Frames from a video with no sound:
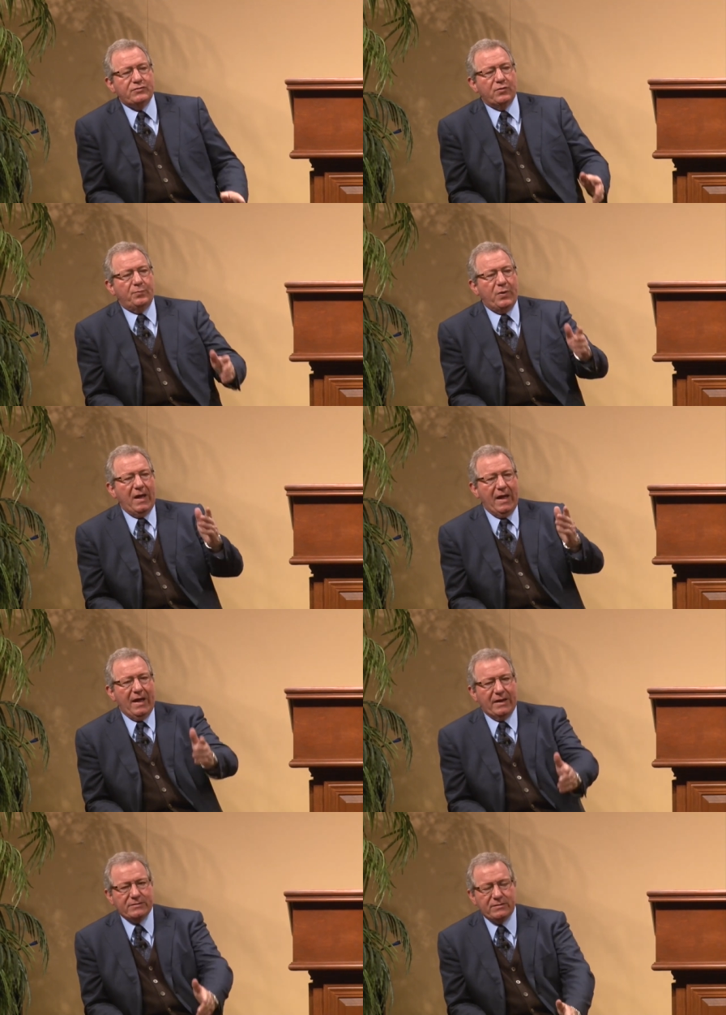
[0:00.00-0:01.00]
that you have
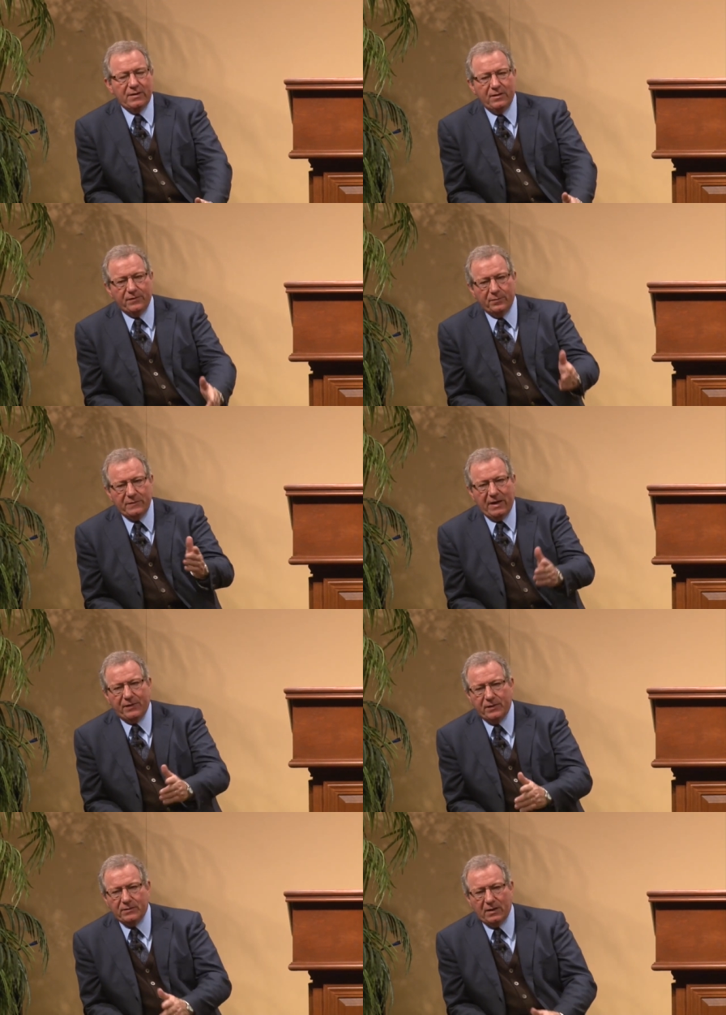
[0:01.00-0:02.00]
passed from
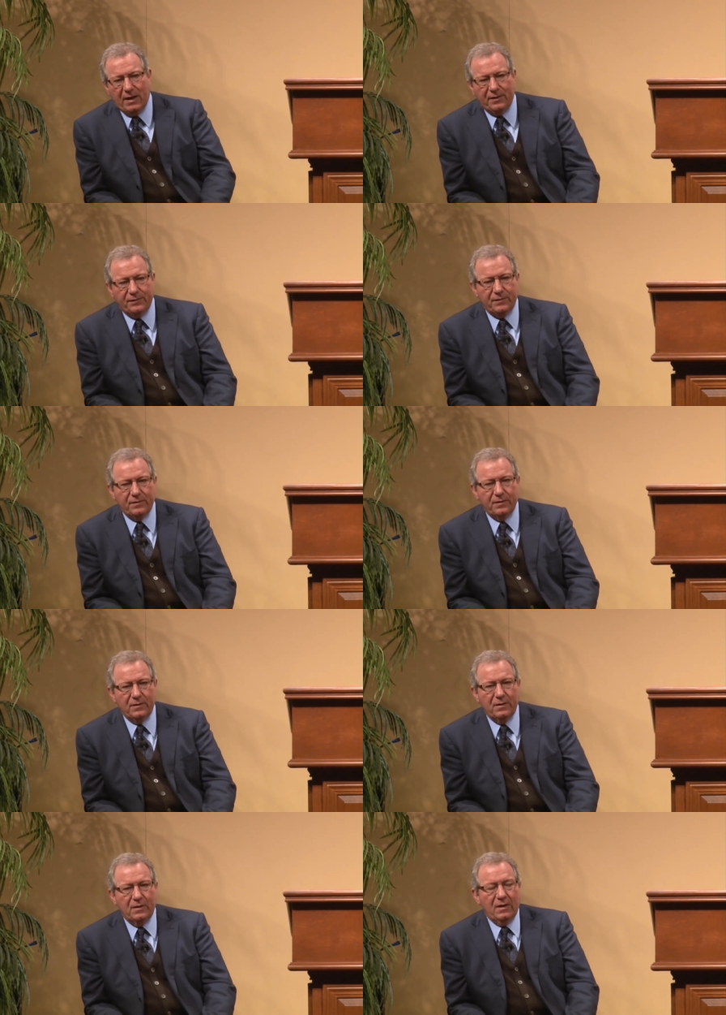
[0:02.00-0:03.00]
death unto life?
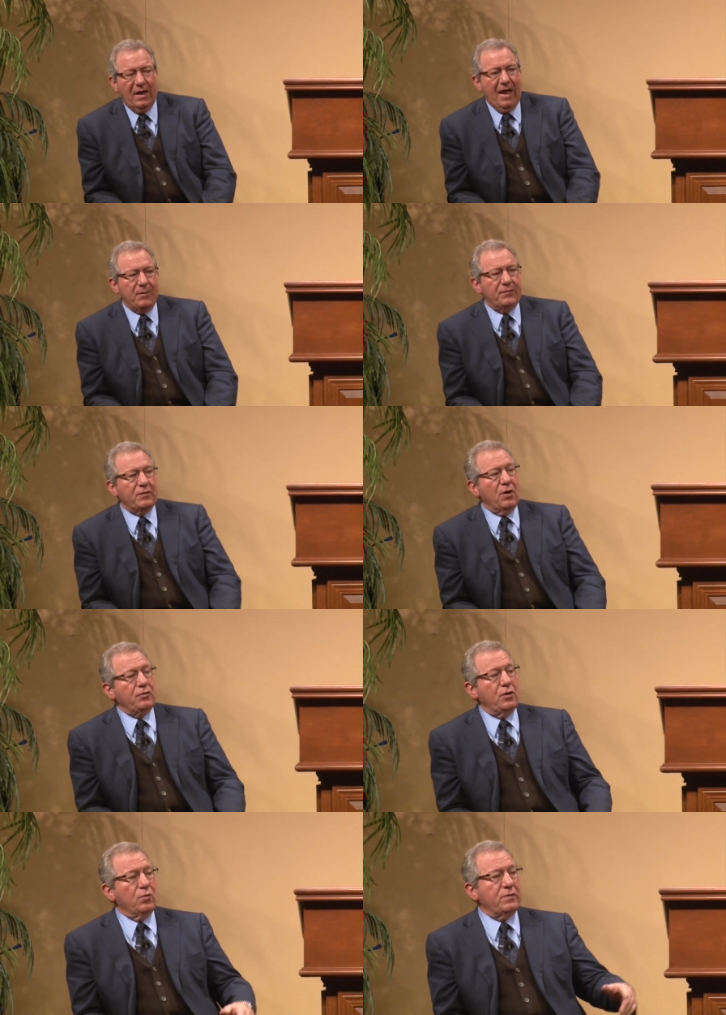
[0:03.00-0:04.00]
How many of you
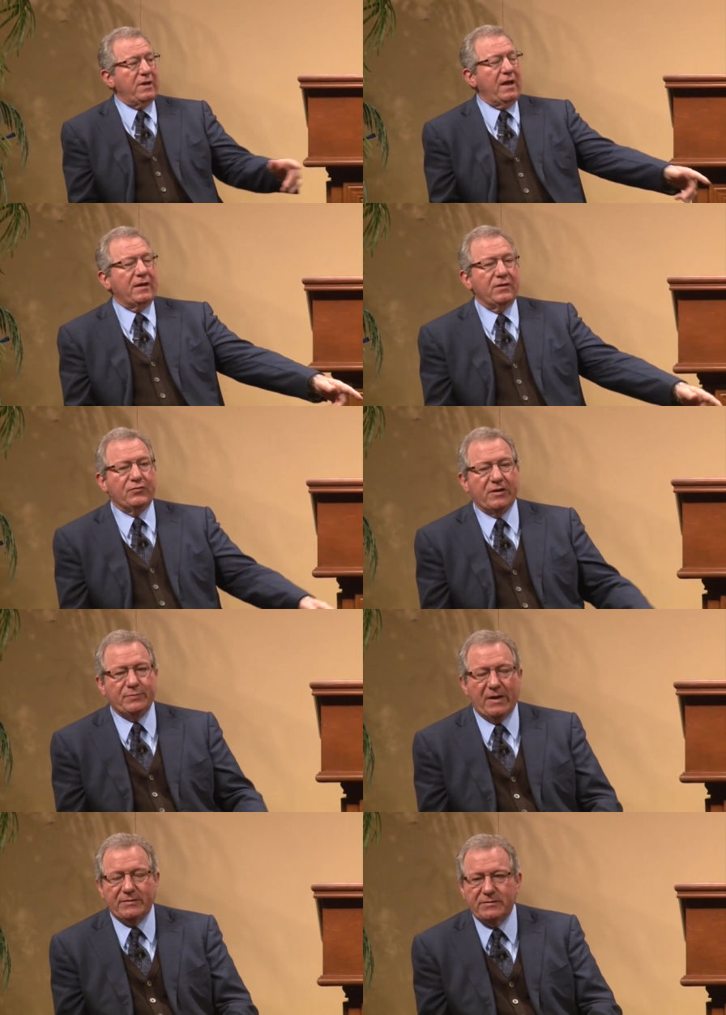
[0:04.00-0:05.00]
know you were dead in
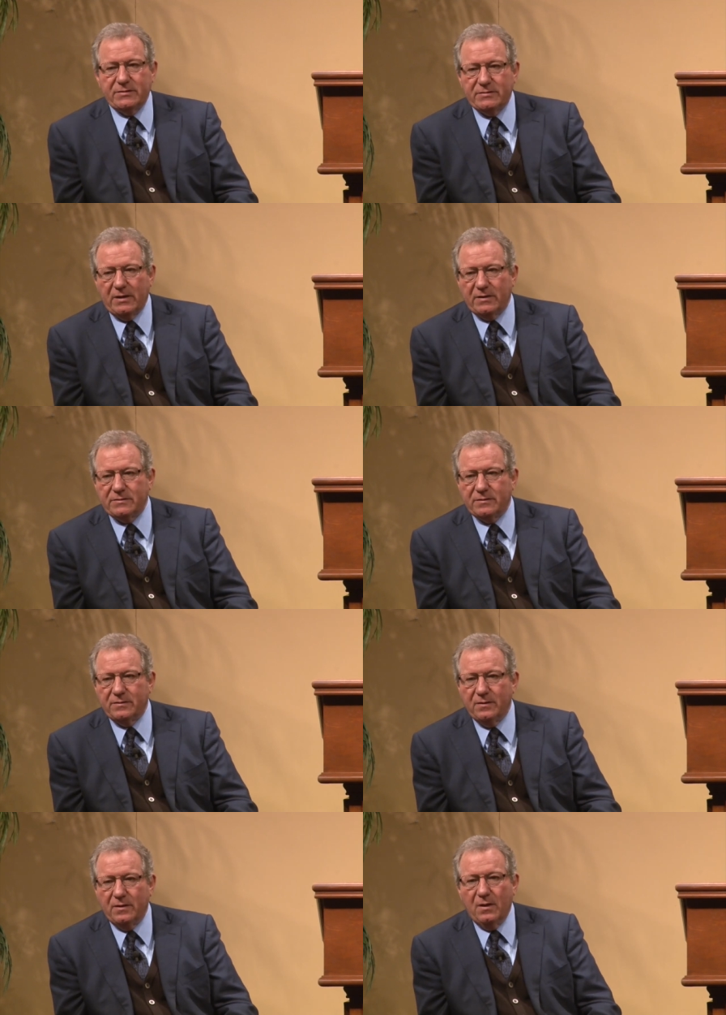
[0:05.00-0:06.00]
trespasses and sins?
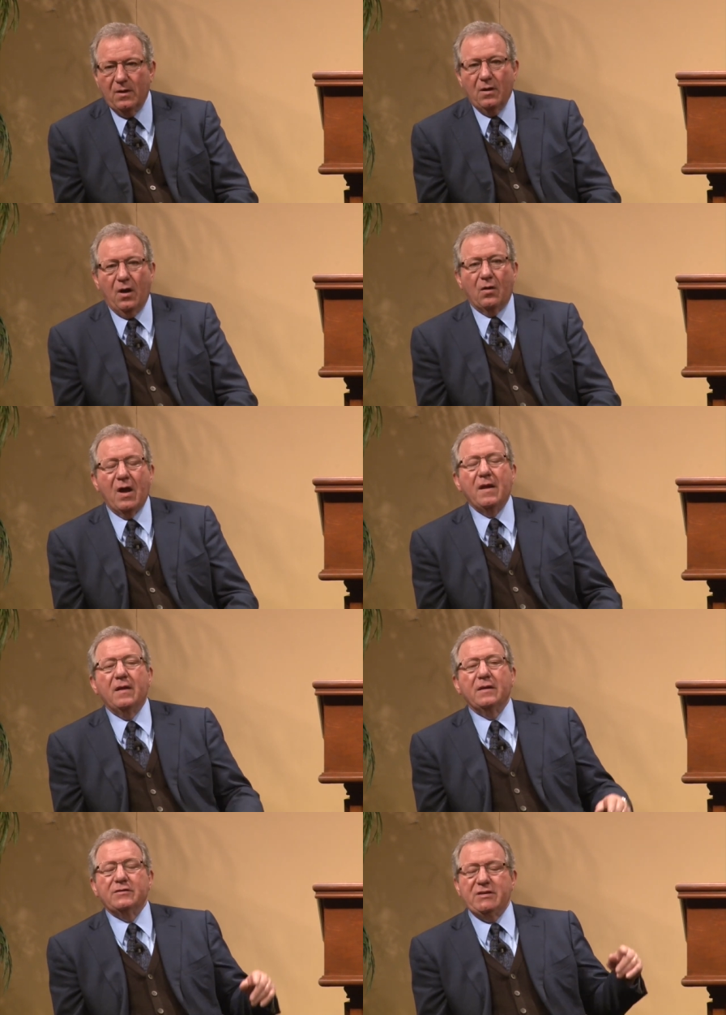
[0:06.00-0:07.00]
All
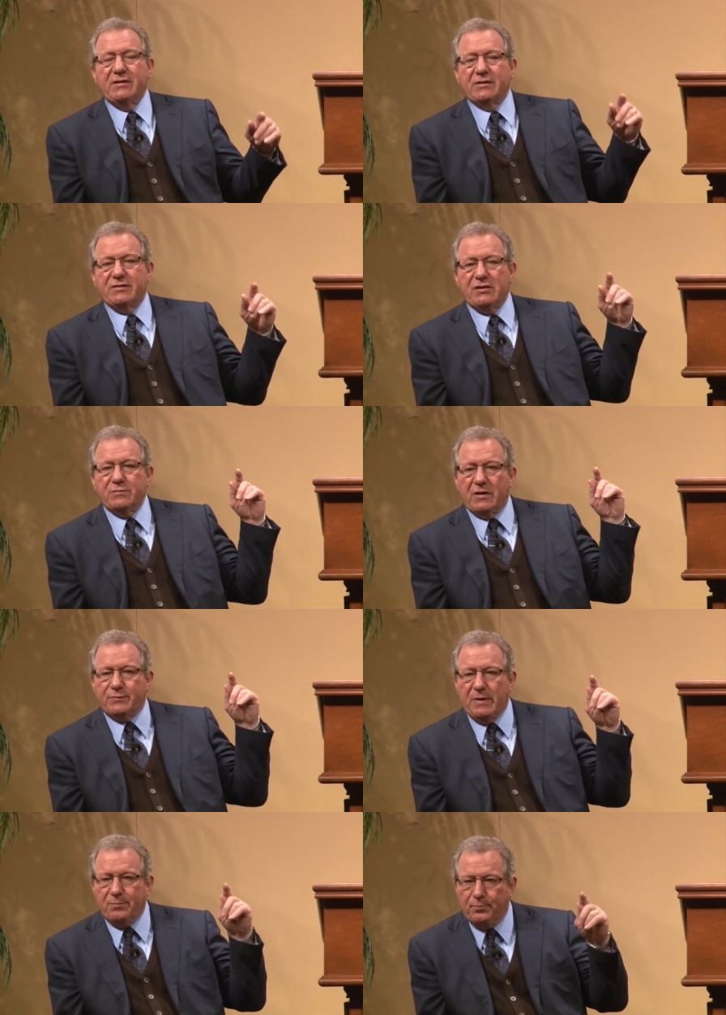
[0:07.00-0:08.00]
right? Jesus said you
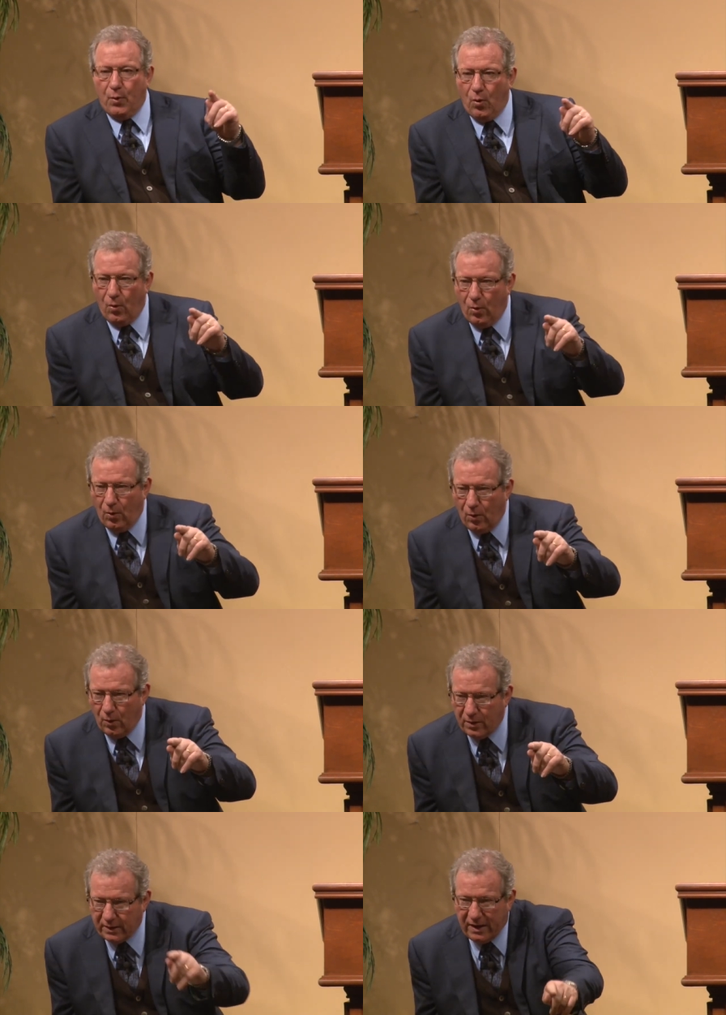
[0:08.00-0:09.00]
must be
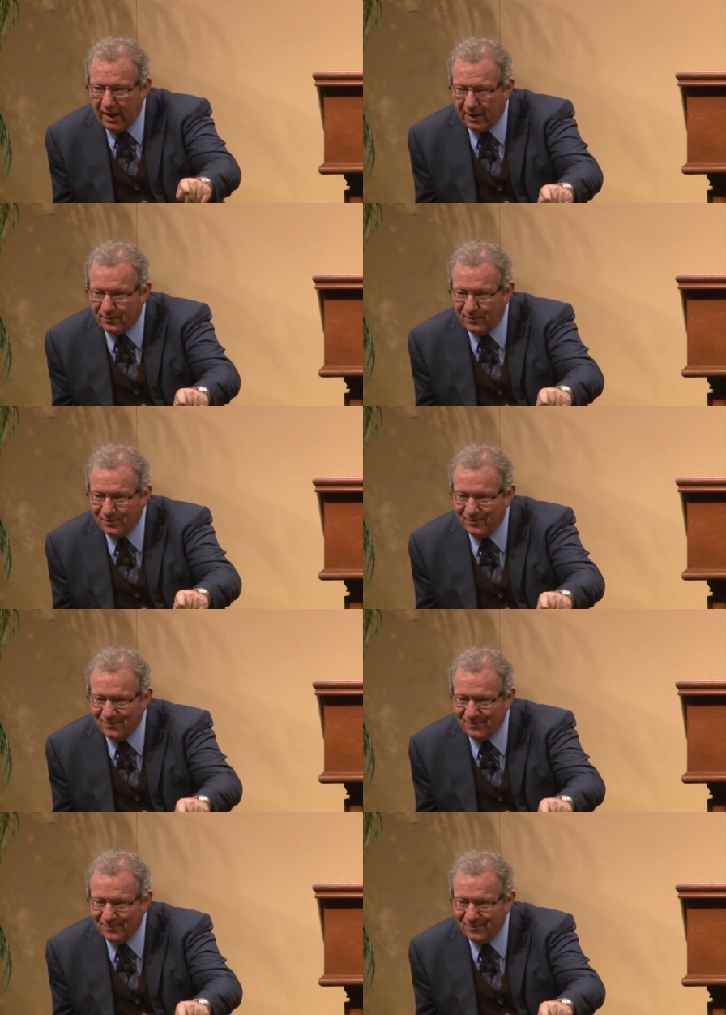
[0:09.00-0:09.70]
born again.